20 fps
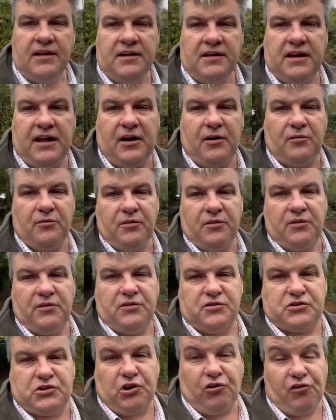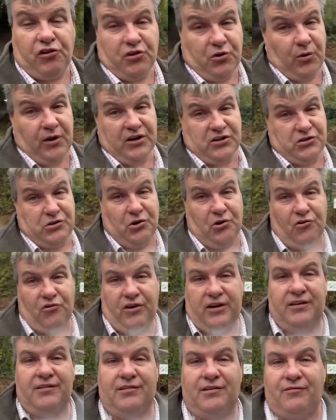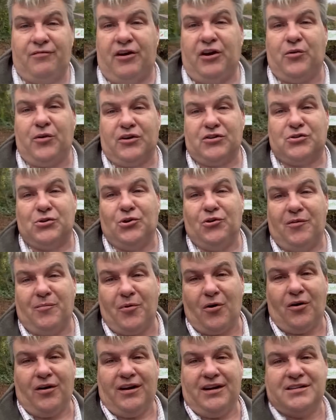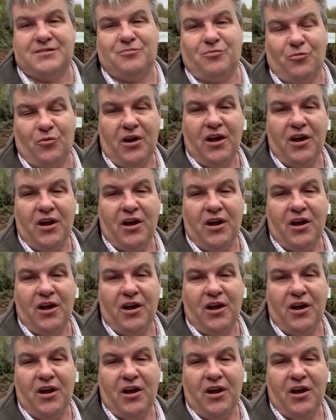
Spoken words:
Now the quick story, very quick story behind this.